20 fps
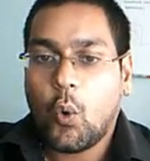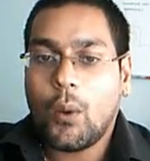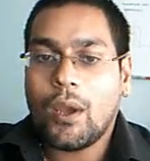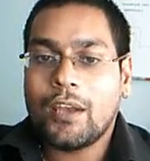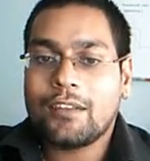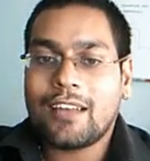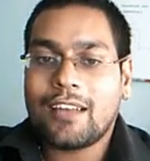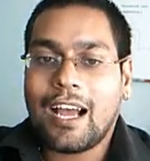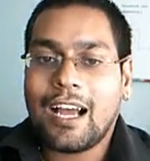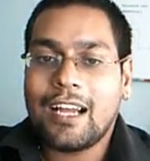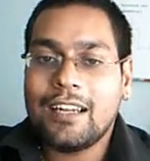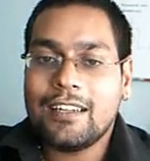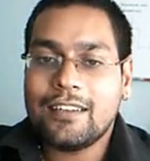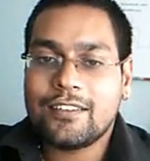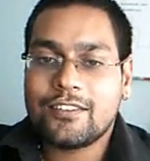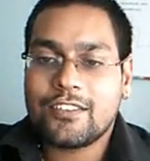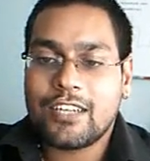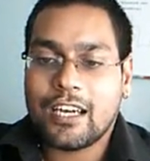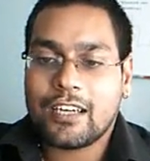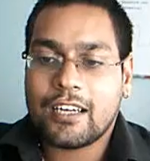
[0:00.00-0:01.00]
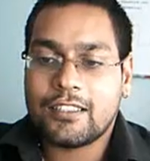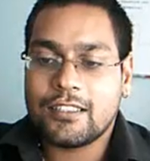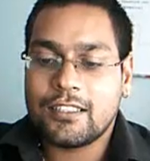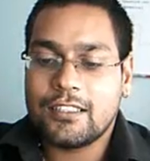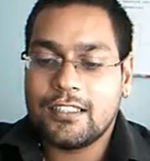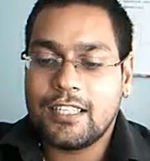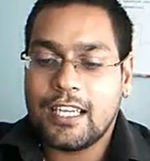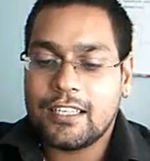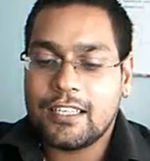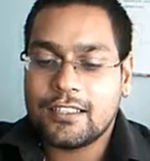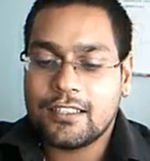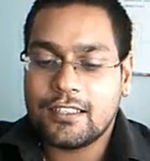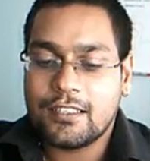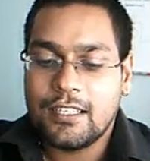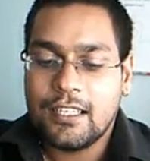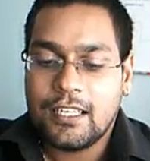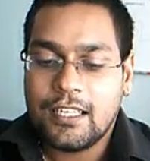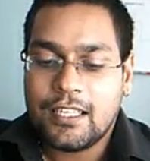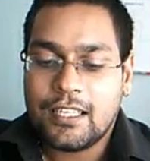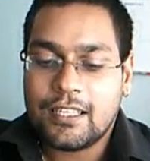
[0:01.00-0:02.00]
Whereas unstructured
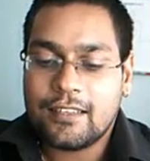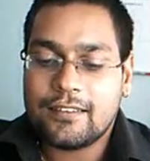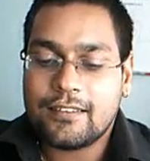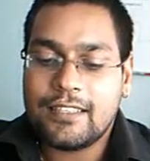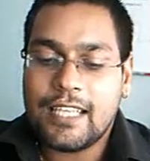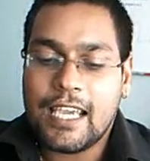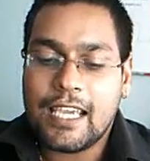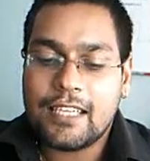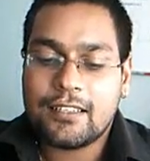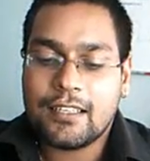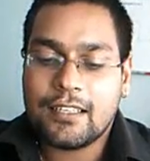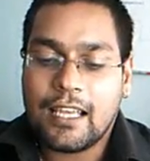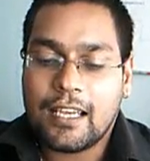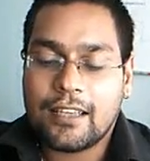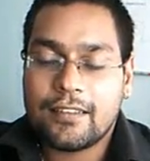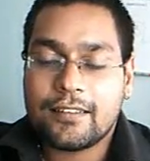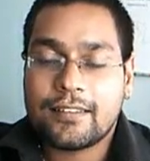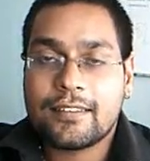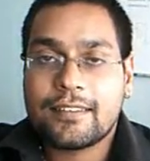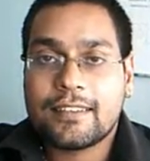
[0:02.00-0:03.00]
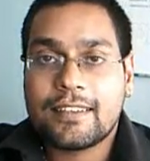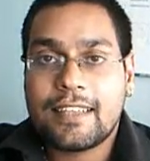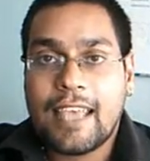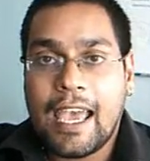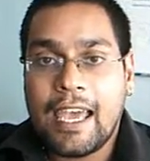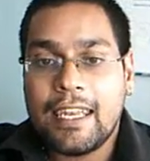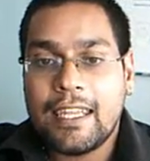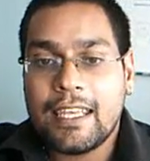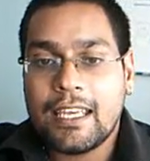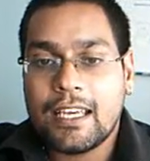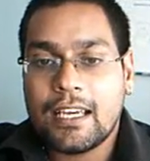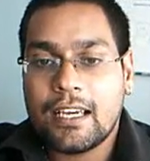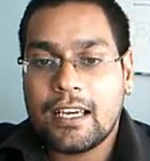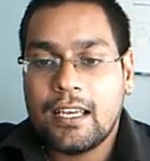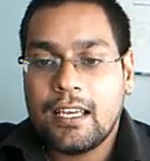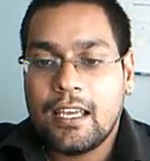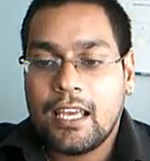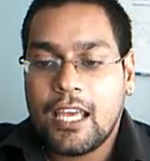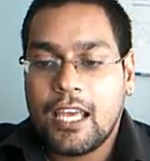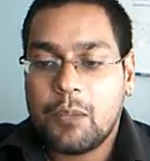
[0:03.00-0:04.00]
data is data like
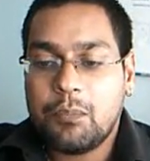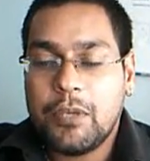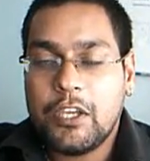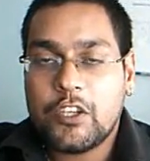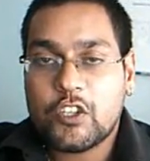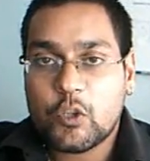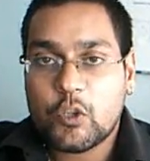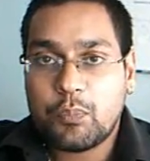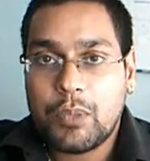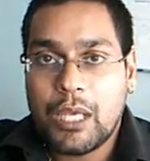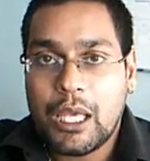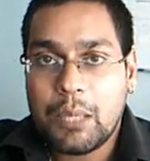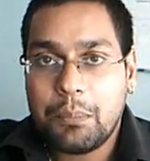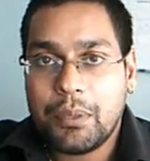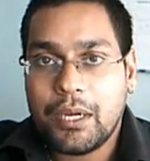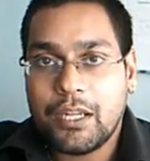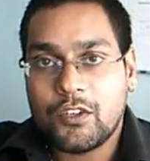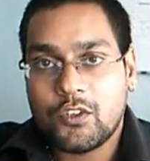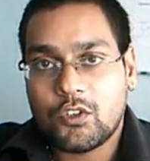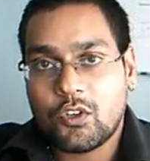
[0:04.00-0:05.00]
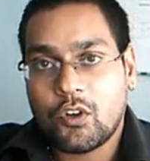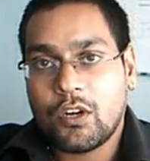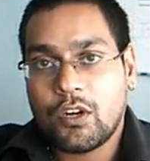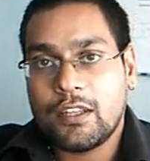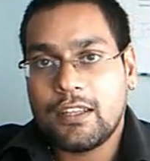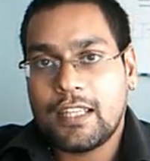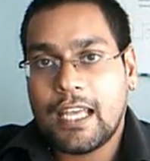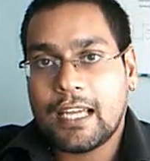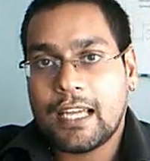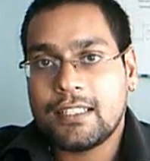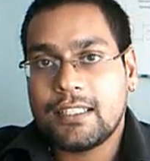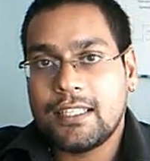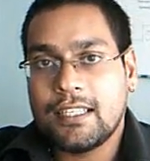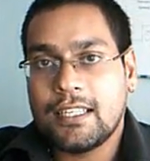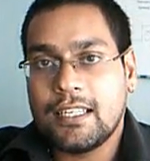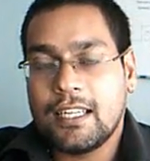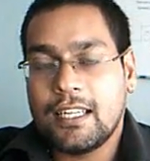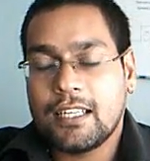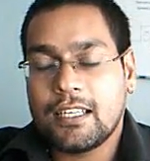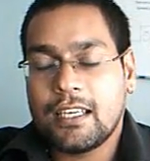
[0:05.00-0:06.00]
scanning a piece of paper and storing that
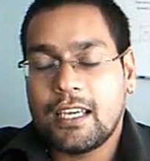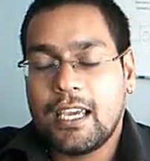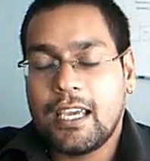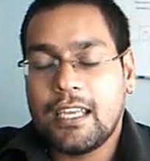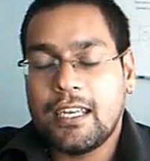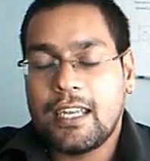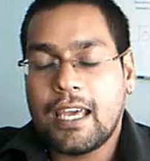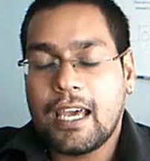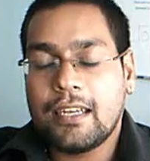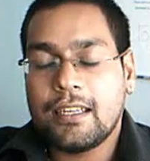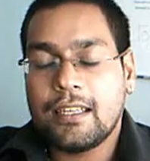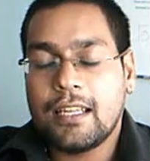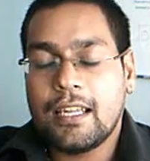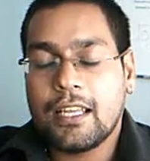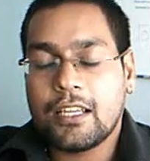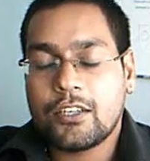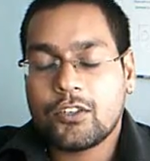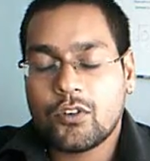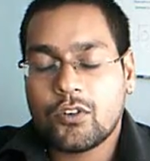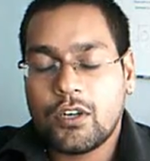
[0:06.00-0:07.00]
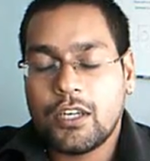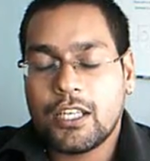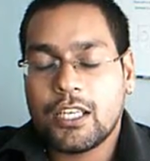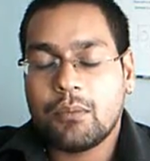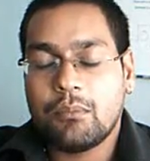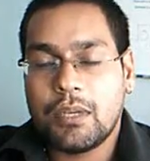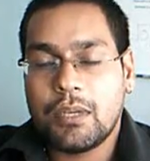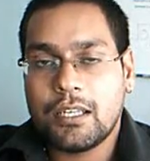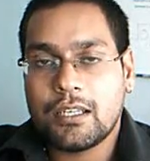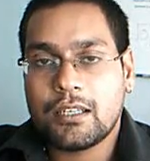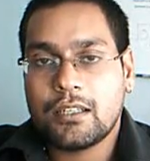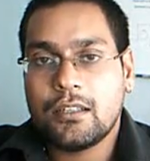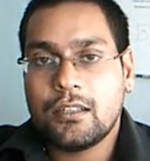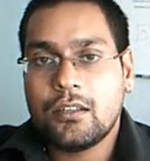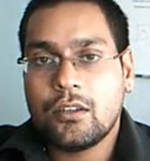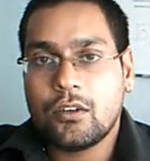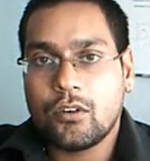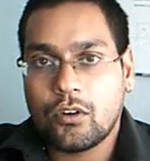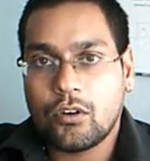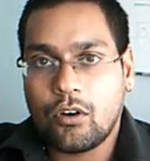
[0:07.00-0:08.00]
in an electronic
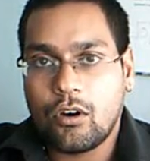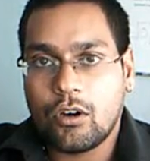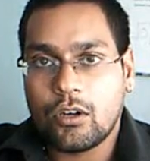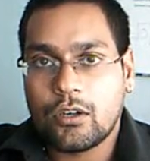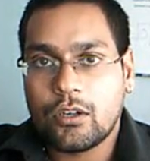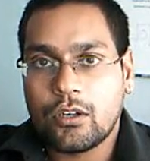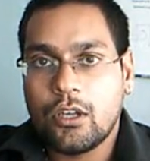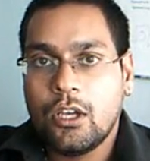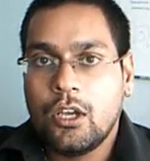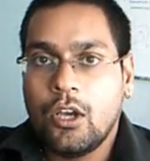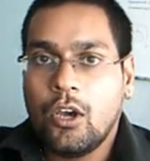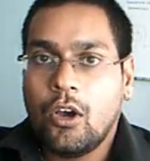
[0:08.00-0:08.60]
medical record,